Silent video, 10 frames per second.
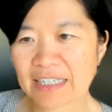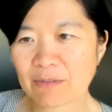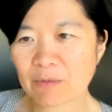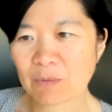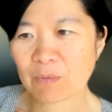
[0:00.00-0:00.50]
like
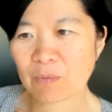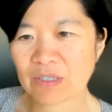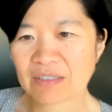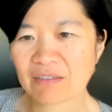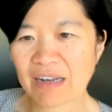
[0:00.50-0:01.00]

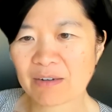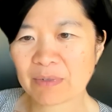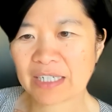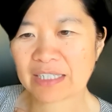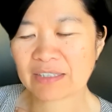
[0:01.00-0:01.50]
what's the right
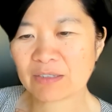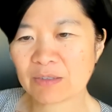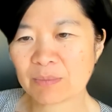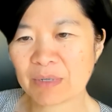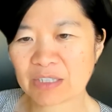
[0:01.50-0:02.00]
way
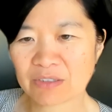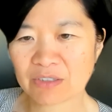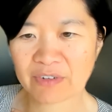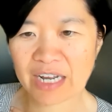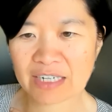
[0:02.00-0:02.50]
to measure
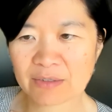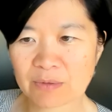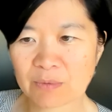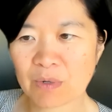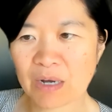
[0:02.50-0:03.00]
your
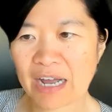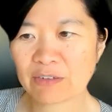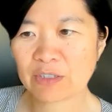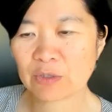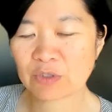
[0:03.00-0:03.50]
value? How
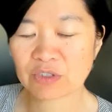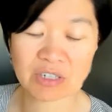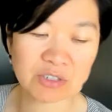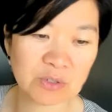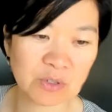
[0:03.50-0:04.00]
do you
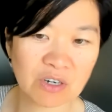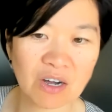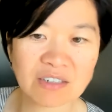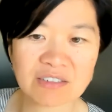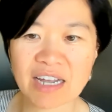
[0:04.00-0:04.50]
structure your
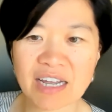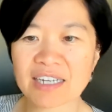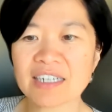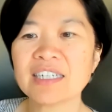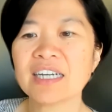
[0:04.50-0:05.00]

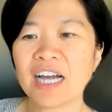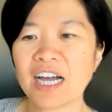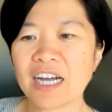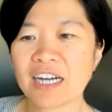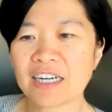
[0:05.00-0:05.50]
contract?
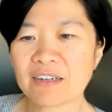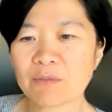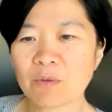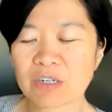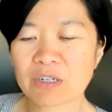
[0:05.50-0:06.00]

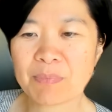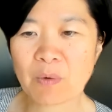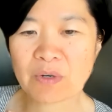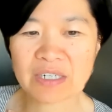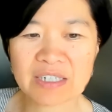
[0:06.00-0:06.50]
What
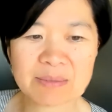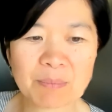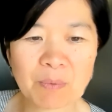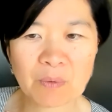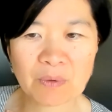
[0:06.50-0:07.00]
component is
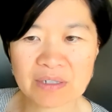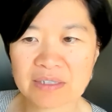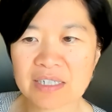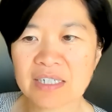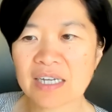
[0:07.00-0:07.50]

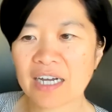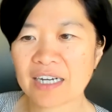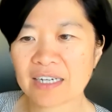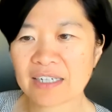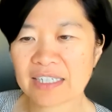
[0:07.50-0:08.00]
important
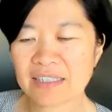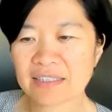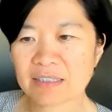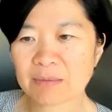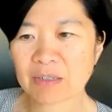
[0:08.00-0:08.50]
in
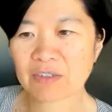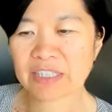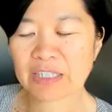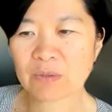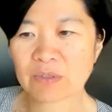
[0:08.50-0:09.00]
terms of
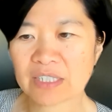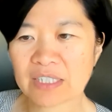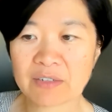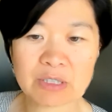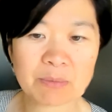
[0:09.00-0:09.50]

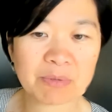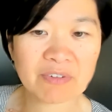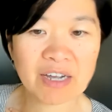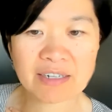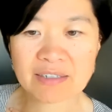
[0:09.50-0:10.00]
negotiating with the
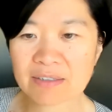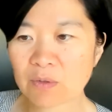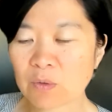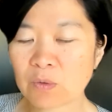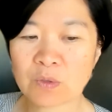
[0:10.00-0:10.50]

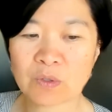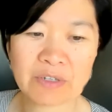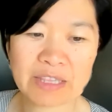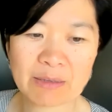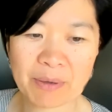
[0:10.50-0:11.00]
provider or
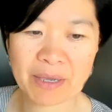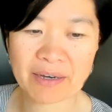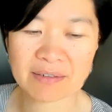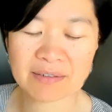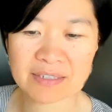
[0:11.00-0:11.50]
with the
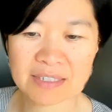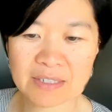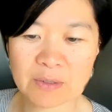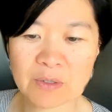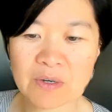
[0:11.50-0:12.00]
payer?
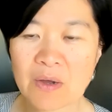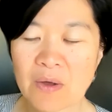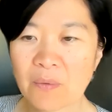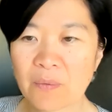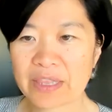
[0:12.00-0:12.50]
So
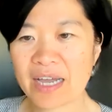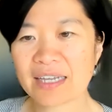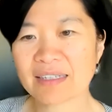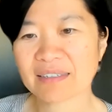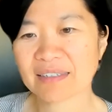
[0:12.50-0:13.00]
with that,